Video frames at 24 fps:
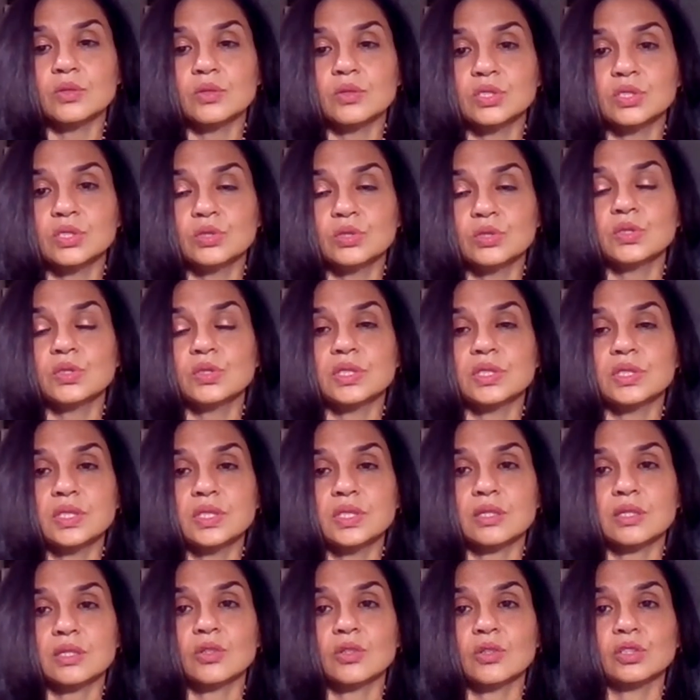am I going to use this
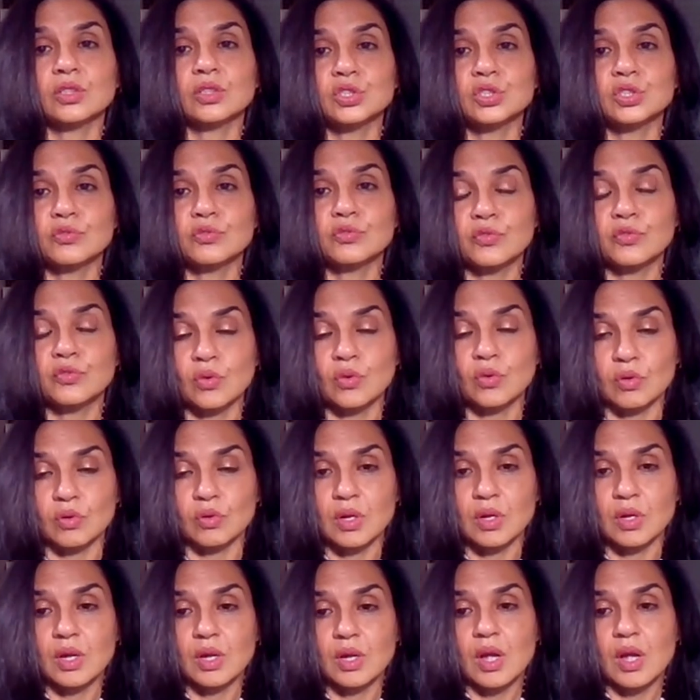technology for?